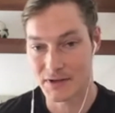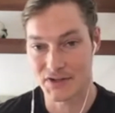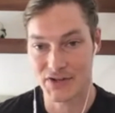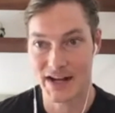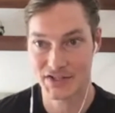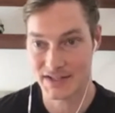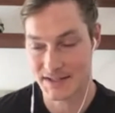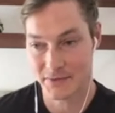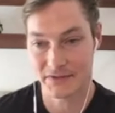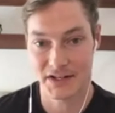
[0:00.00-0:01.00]
And traction is
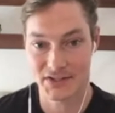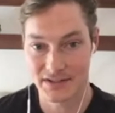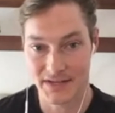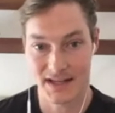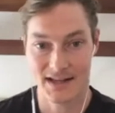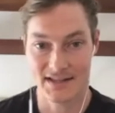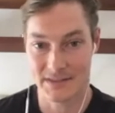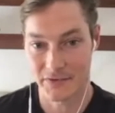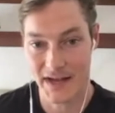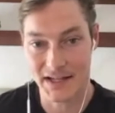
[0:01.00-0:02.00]
a reflection of like
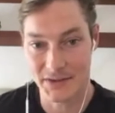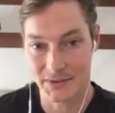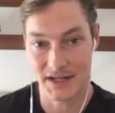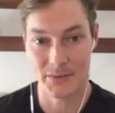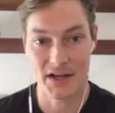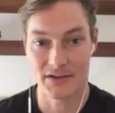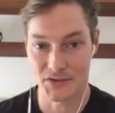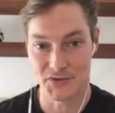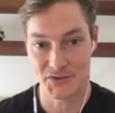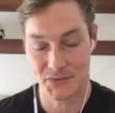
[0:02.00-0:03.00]
customer value and like what
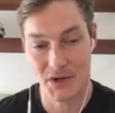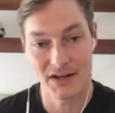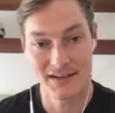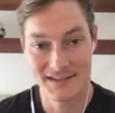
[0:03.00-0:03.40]
users want.